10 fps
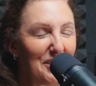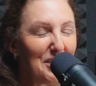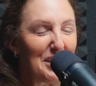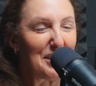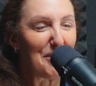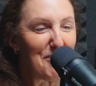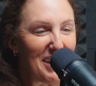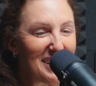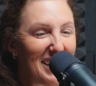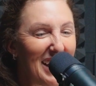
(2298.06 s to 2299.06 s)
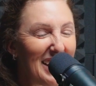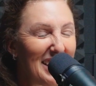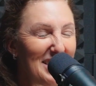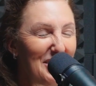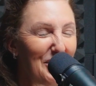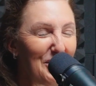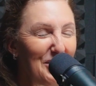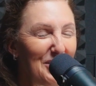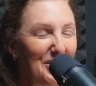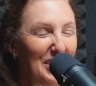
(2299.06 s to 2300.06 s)
energy is amazing, and I do
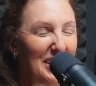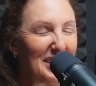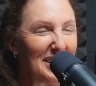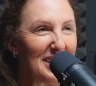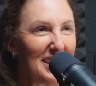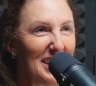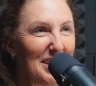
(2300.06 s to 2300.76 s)
feel